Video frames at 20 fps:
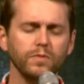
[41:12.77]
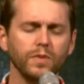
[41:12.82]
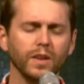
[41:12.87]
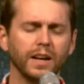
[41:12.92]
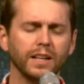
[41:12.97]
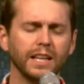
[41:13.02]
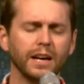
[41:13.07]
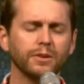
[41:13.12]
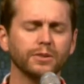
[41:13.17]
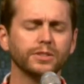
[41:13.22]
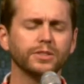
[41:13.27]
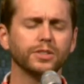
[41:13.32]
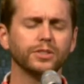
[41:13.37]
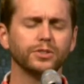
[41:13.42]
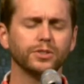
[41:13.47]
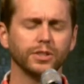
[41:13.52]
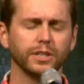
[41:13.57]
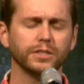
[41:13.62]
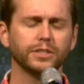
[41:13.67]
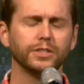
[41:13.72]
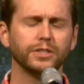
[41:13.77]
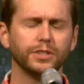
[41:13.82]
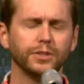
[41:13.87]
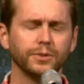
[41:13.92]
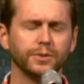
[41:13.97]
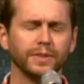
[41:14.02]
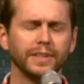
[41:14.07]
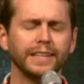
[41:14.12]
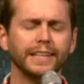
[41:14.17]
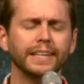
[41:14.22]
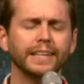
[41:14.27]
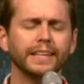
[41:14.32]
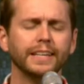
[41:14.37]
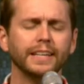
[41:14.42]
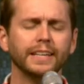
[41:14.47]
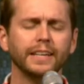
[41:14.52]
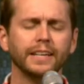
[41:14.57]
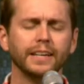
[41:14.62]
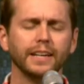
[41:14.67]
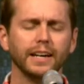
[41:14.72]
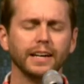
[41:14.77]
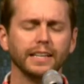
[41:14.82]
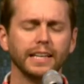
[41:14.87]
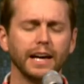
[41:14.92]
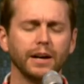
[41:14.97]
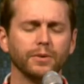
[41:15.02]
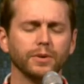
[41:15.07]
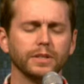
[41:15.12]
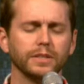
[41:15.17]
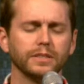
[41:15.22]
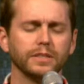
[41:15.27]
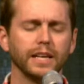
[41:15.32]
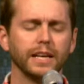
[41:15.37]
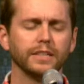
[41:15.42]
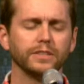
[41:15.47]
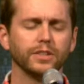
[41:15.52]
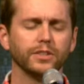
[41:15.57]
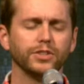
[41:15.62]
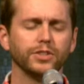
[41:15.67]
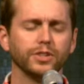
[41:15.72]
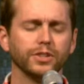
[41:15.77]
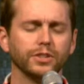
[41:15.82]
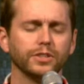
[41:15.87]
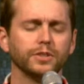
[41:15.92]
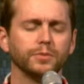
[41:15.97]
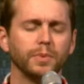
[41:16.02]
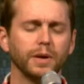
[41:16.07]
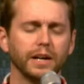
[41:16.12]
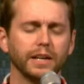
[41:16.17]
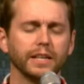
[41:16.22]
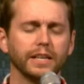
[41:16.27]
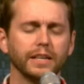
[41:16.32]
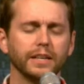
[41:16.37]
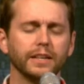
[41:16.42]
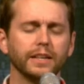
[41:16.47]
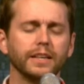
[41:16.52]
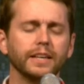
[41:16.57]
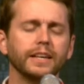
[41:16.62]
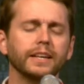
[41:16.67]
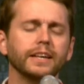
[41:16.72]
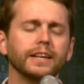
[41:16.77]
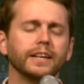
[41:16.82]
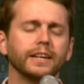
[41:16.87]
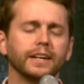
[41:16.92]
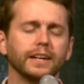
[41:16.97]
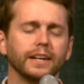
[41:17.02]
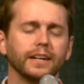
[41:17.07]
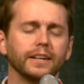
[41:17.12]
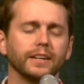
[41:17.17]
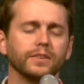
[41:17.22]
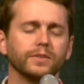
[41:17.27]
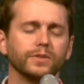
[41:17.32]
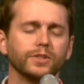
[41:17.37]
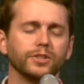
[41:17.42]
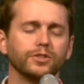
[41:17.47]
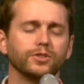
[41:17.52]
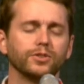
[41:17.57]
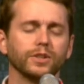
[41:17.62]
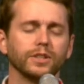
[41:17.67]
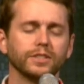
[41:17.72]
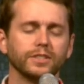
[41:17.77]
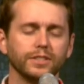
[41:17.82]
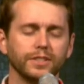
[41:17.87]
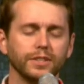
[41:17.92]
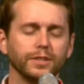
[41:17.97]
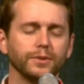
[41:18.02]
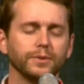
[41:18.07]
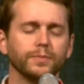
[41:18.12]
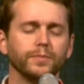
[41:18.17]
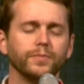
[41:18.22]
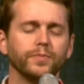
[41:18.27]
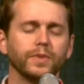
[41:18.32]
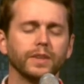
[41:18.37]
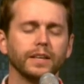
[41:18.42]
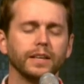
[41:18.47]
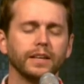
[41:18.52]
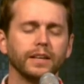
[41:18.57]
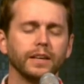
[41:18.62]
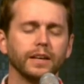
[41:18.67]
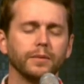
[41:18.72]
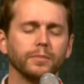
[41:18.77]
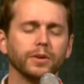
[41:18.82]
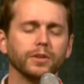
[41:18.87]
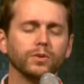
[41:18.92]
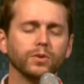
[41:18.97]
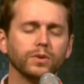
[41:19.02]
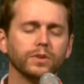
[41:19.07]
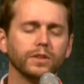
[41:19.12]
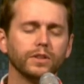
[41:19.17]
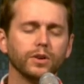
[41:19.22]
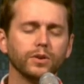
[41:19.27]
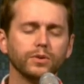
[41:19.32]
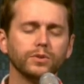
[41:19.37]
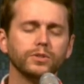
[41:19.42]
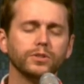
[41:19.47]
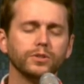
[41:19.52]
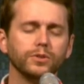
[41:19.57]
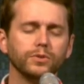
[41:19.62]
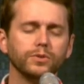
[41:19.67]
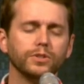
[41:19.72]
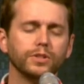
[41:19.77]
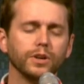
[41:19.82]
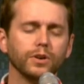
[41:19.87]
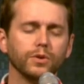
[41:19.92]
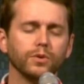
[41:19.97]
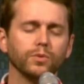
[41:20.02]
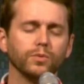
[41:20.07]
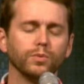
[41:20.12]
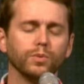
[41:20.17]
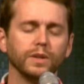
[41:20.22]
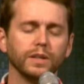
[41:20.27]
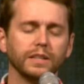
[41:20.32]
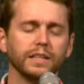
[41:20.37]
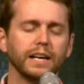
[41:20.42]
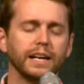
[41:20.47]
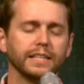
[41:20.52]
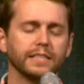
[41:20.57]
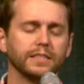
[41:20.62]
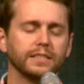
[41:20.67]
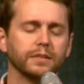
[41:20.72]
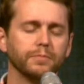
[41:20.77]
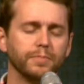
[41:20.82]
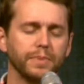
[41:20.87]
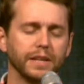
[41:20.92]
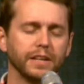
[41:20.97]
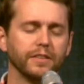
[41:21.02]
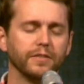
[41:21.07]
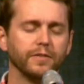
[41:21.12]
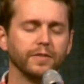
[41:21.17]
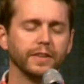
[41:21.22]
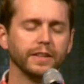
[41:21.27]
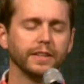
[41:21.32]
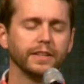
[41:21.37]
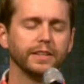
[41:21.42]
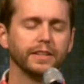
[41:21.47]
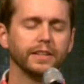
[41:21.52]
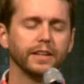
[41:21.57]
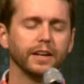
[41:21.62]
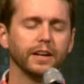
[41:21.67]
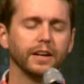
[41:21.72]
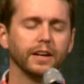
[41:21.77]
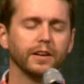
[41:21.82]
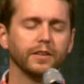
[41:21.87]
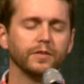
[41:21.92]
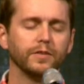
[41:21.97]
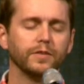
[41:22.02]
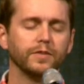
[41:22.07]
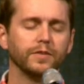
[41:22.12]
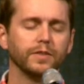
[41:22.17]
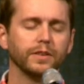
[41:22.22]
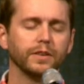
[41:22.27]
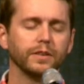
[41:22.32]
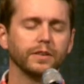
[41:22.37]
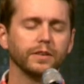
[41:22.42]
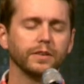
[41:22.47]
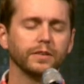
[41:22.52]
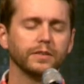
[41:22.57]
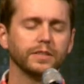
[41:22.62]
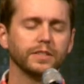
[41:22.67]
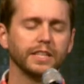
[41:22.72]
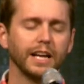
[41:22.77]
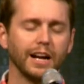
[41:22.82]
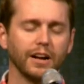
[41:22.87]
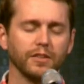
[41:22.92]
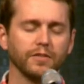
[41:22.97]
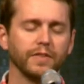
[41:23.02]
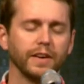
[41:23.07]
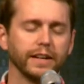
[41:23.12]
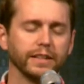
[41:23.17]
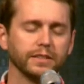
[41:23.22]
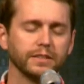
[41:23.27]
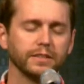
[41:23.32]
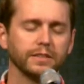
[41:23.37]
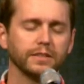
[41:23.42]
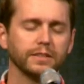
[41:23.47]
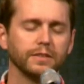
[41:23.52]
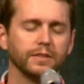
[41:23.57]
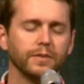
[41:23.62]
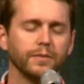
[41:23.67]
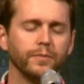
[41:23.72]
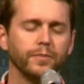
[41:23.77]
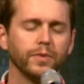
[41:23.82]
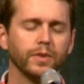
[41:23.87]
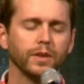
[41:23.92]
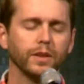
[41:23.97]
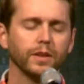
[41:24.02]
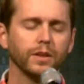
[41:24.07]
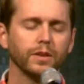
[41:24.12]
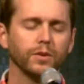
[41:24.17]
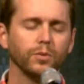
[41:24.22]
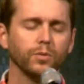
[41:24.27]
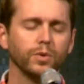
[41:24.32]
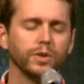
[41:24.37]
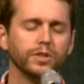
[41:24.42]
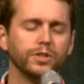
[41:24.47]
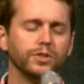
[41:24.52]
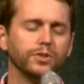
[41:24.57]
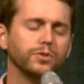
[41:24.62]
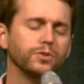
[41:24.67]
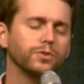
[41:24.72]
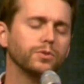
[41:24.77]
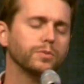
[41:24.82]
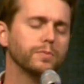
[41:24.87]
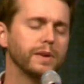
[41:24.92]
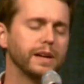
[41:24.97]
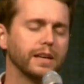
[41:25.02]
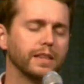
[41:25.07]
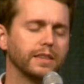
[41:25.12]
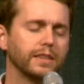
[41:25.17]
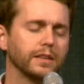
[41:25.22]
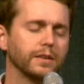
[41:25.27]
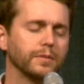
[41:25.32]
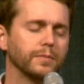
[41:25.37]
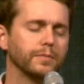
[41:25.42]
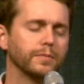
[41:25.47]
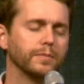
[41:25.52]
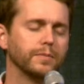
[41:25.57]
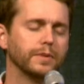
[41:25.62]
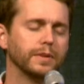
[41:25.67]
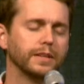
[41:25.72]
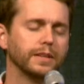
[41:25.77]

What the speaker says: Allow us to trust you. Allow us as a church body to trust you. But Lord, those who don't realize the benefit of sacrifice, would you make them